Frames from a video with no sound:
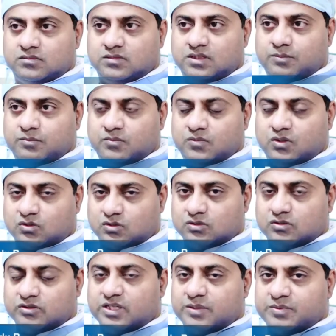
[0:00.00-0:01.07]
I'm Dr.
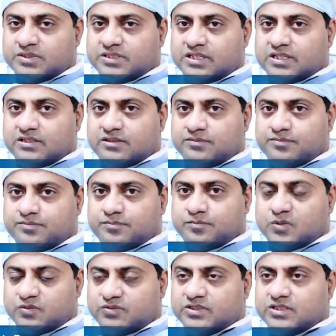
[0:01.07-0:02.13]
Durgaprasad,
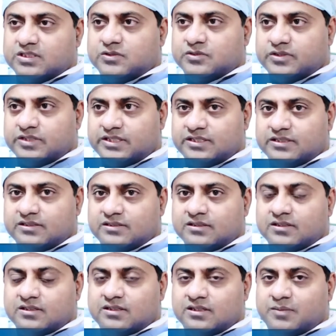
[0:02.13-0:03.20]
Professor HOD,
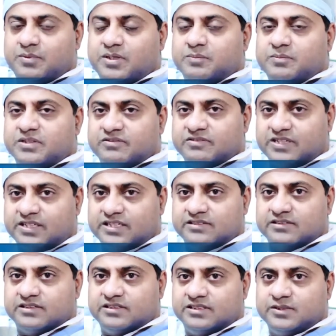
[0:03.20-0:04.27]
Department of Cardiac
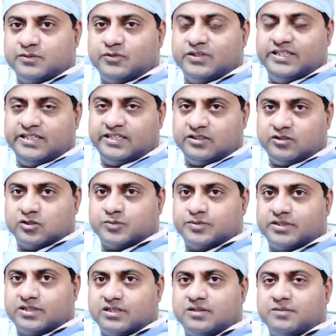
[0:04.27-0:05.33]
Surgery, Vaidehi
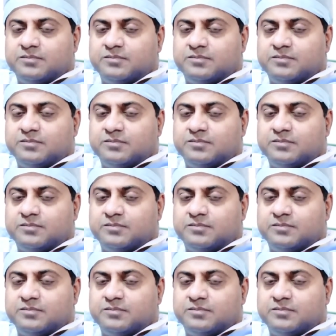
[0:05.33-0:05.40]
Hospital.